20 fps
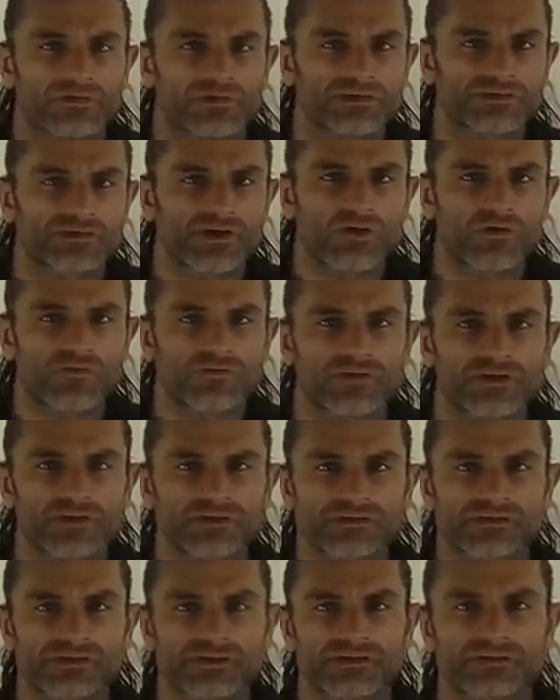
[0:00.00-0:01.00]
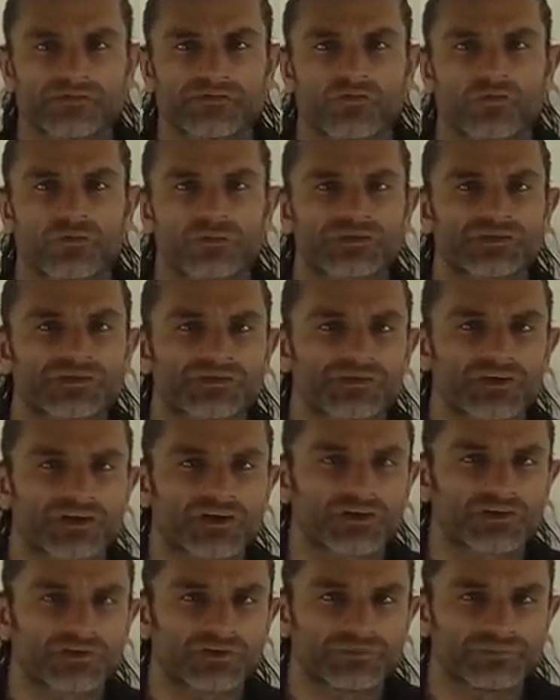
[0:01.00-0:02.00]
These dolphins, they form a
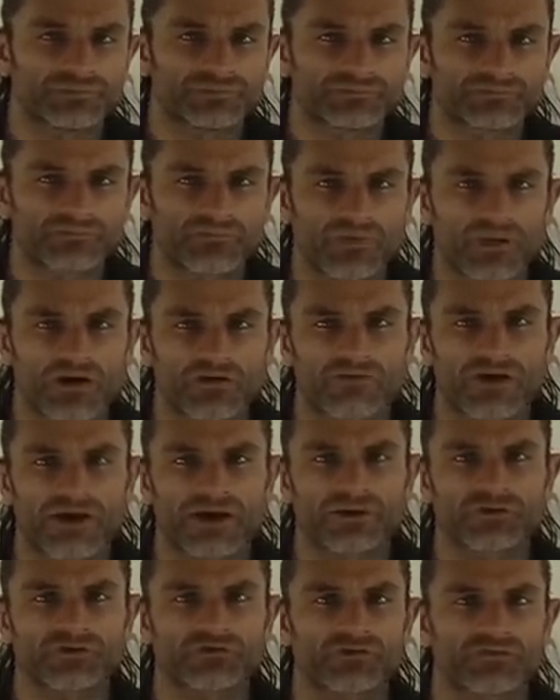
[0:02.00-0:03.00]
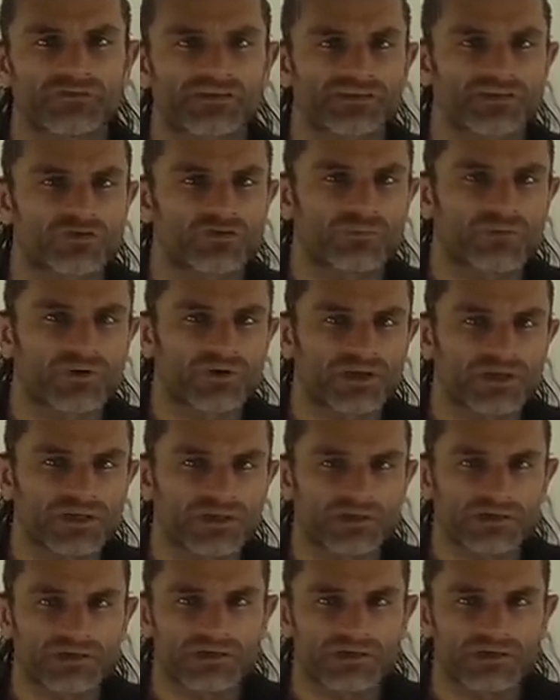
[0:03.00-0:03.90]
circle around your physical body,